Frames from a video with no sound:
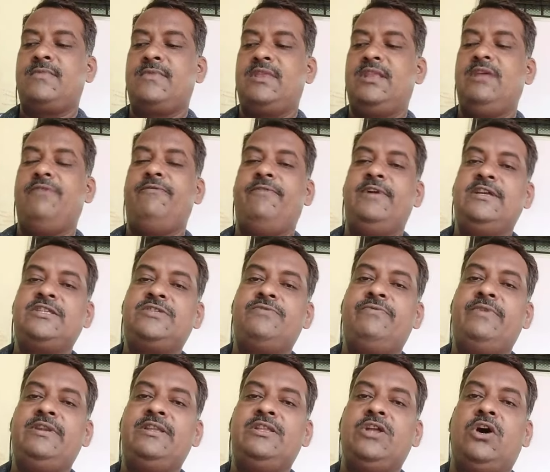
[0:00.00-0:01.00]
The first
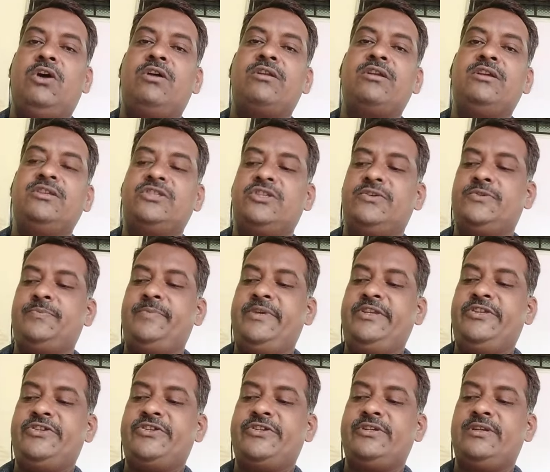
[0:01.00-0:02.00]
one is the organs of
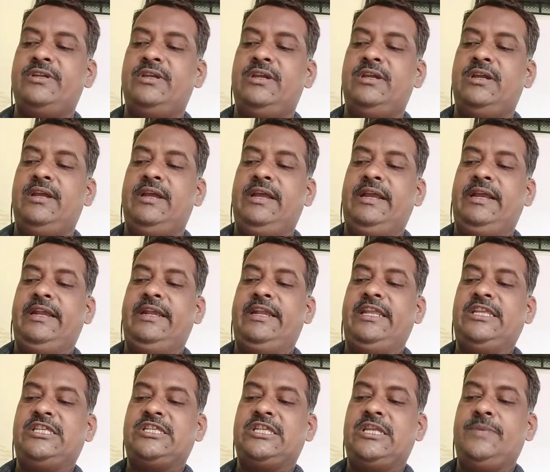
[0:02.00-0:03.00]
speech,
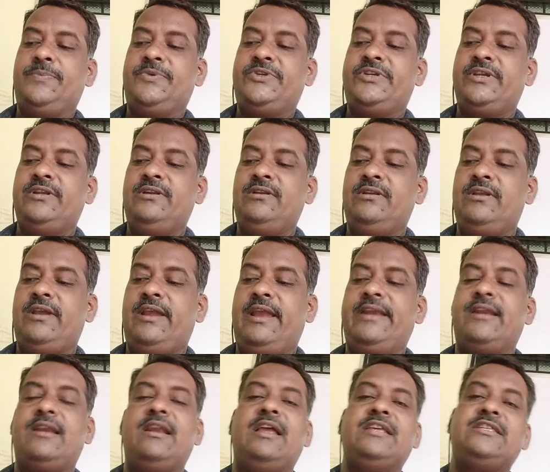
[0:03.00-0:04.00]
description
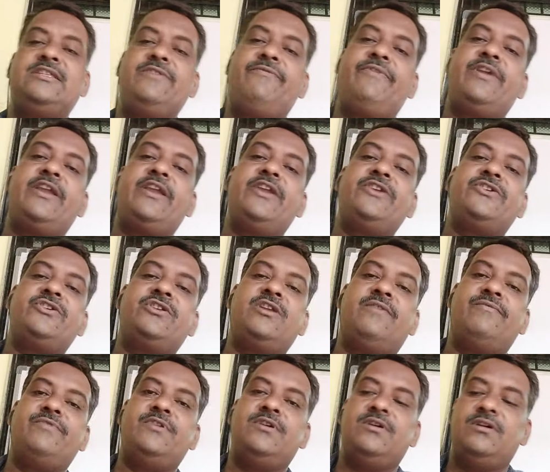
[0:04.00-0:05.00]
and classification
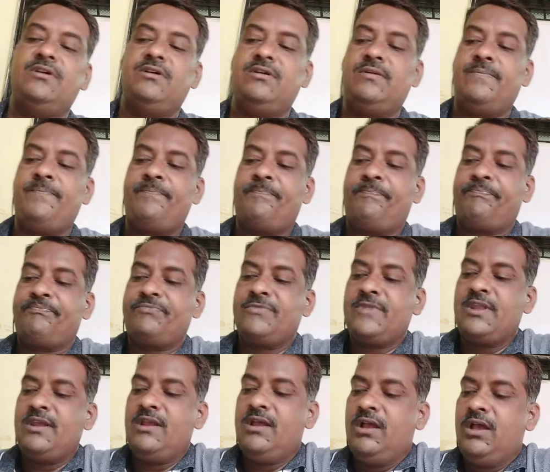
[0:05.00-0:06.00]
of the
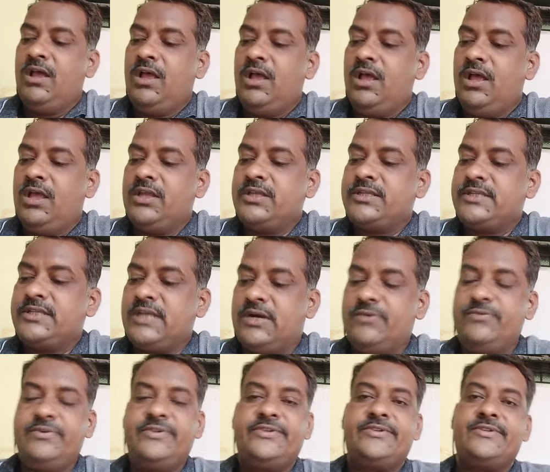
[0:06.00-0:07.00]

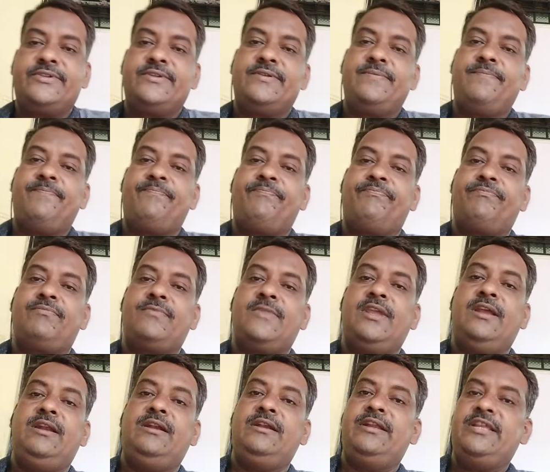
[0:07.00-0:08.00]
sounds,
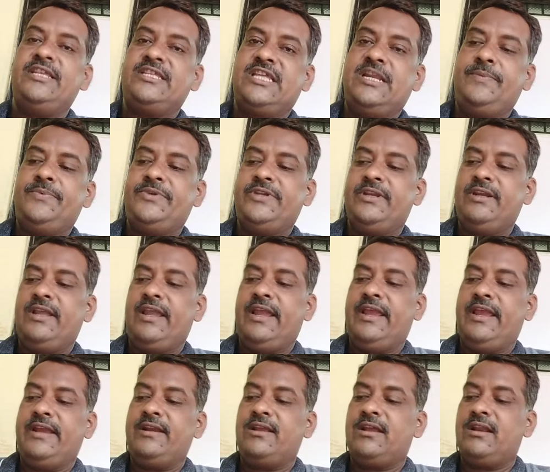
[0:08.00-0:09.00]
description
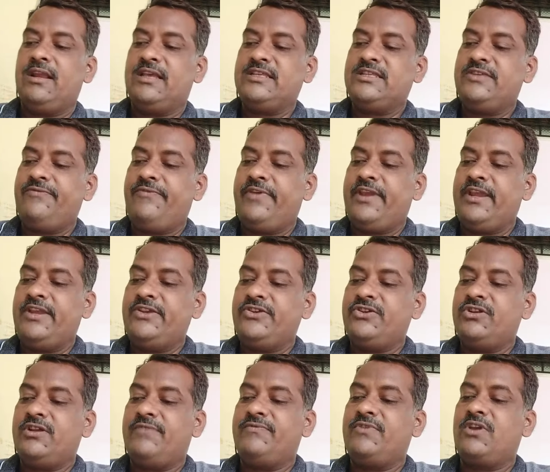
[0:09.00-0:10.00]
and
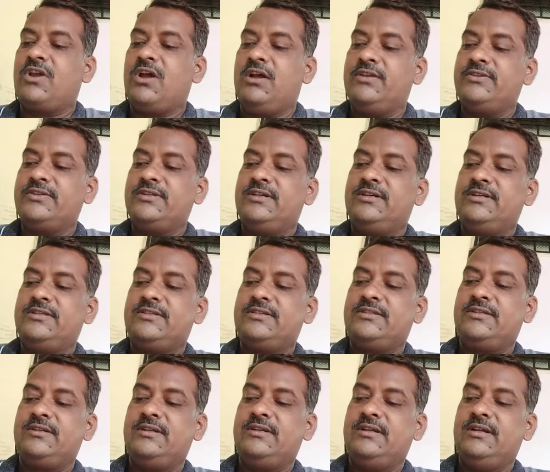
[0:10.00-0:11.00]
classification of the consonants,
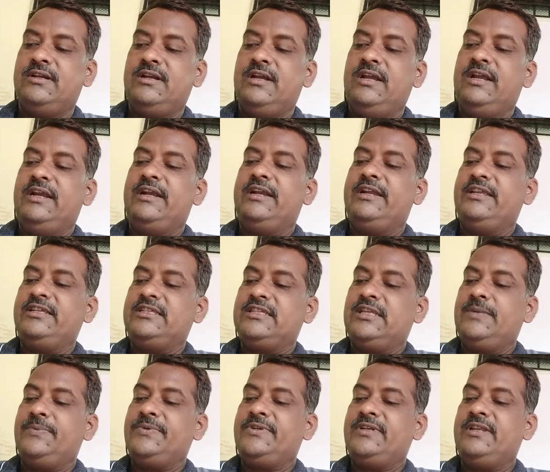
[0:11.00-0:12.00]

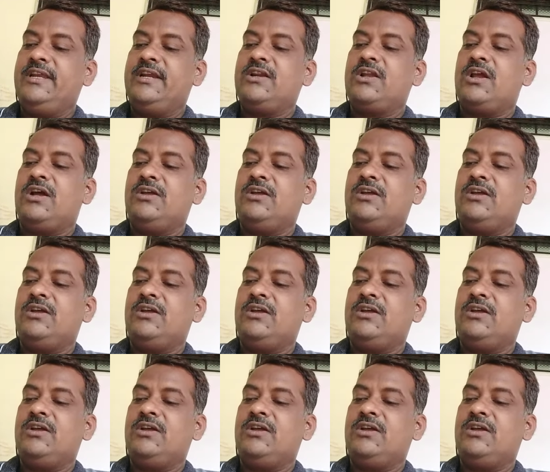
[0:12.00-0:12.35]
description and